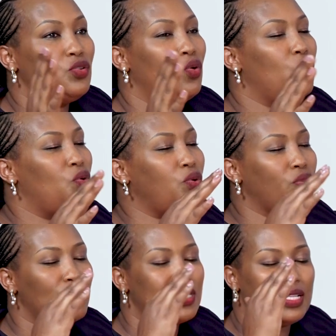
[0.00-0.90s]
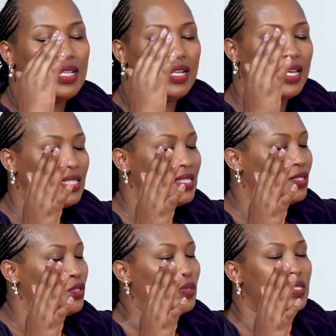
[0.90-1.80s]
You know, all those lights
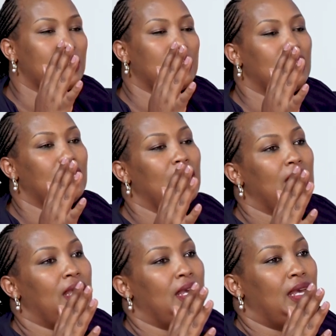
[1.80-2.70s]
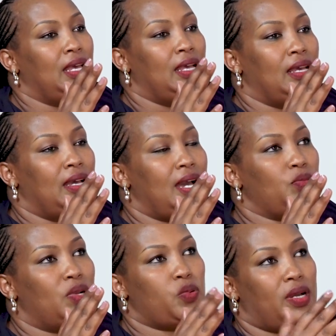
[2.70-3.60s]
that you see. And
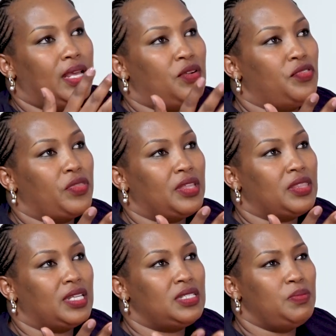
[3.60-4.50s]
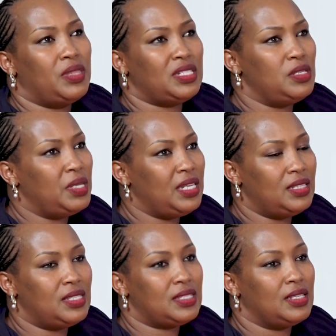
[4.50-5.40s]
it was what, like for 30
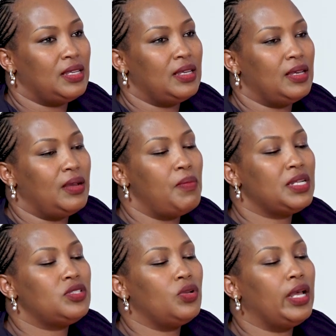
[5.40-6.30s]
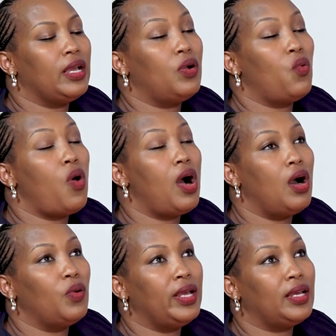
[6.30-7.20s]
minutes? But you're like,
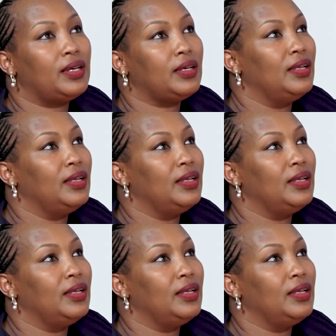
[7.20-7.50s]
wow, like,